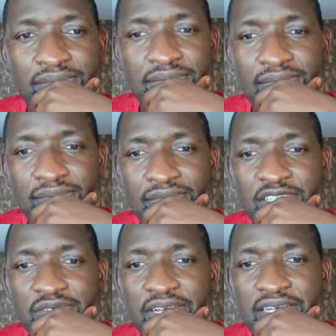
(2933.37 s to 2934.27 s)
This
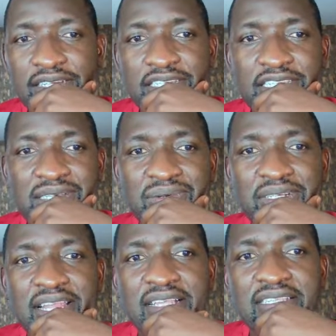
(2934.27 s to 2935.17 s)
one I didn't see what
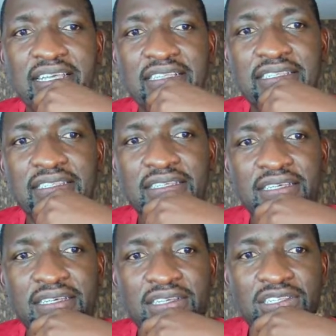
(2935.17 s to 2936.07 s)
the answer is.
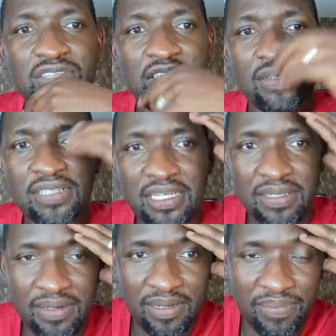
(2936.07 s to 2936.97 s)
So I thought I'll
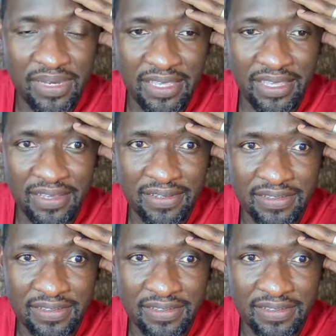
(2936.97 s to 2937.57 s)
play here.